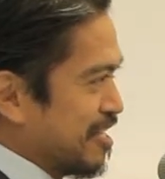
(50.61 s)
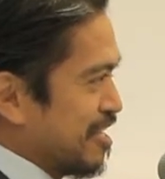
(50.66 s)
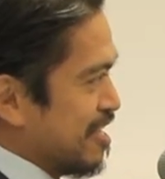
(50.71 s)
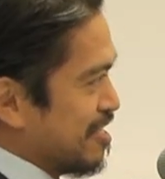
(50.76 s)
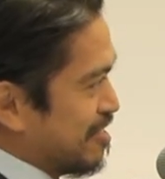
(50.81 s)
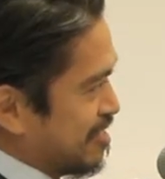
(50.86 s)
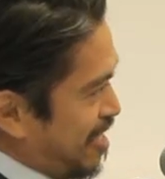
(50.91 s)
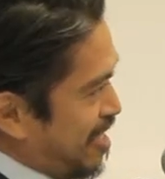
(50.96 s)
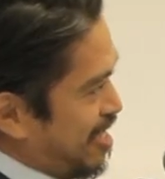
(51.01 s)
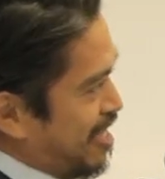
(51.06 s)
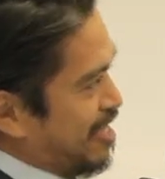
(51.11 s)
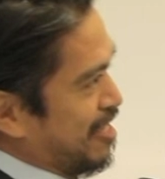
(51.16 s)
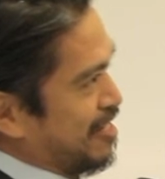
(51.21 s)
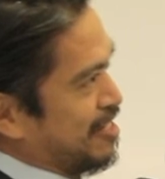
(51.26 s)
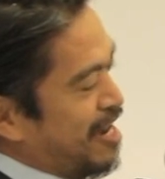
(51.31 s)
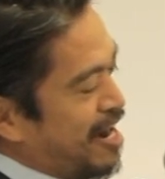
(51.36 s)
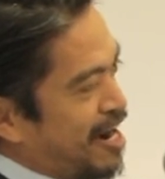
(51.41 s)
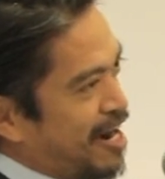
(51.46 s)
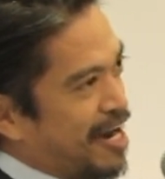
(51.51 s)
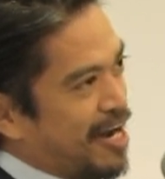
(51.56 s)
And then
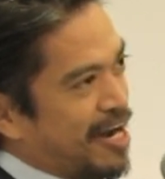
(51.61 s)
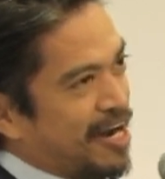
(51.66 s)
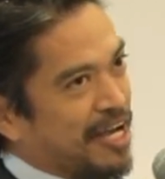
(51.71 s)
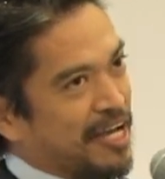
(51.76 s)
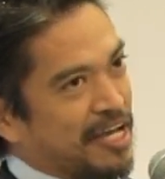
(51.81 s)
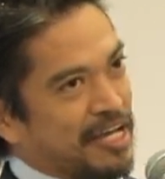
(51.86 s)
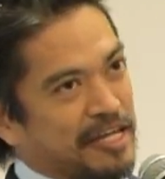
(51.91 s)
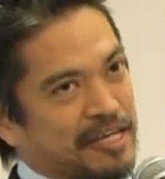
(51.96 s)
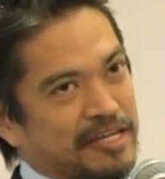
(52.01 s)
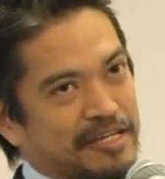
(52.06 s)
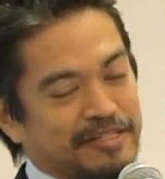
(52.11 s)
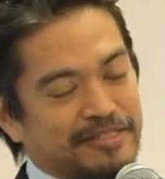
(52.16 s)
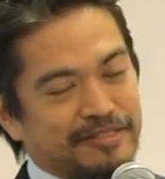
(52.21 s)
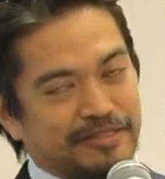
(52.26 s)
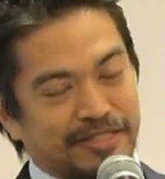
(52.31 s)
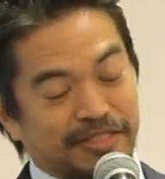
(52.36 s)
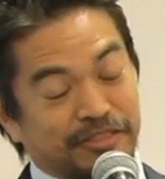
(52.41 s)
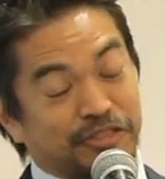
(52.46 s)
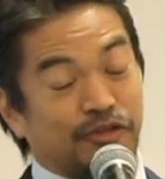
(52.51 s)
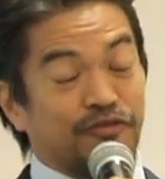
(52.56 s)
I,
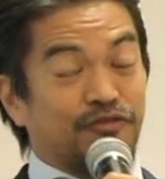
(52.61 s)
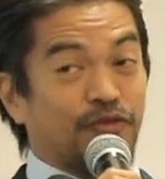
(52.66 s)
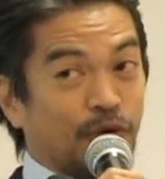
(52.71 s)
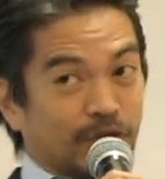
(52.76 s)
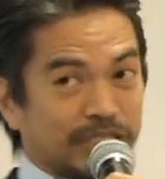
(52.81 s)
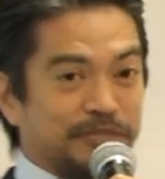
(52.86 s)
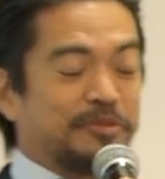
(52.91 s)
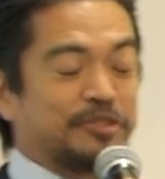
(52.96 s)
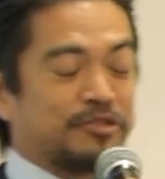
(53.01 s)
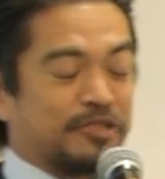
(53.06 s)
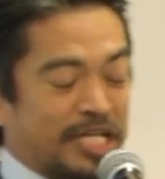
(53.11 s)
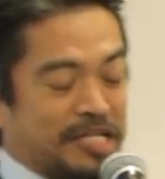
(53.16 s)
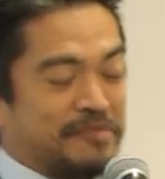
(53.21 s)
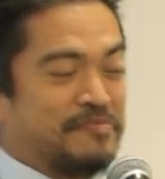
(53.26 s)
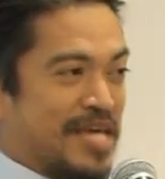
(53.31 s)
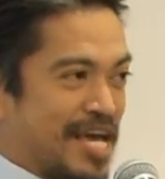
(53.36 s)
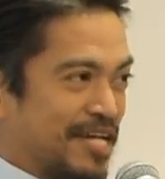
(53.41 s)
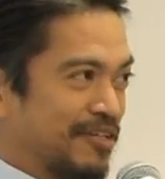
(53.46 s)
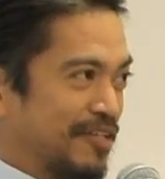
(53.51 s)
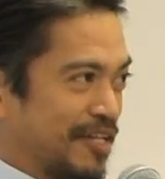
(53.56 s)
then she forced me to take
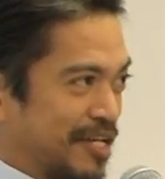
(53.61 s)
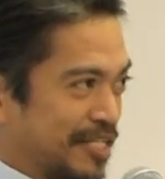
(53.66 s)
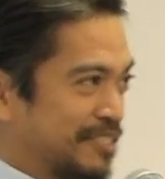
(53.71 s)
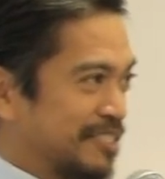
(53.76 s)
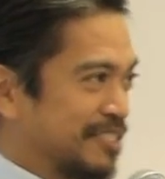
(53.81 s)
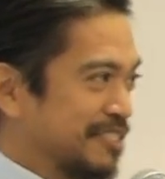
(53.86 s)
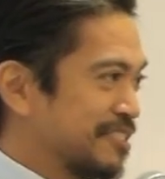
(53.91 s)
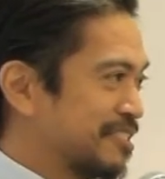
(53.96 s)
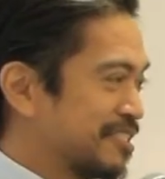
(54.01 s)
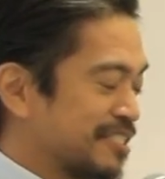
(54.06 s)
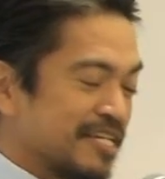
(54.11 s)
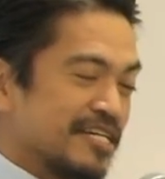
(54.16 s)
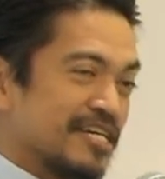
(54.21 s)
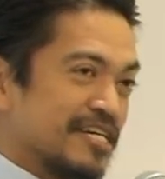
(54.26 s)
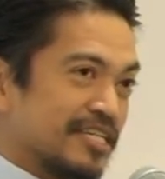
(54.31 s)
piano lessons.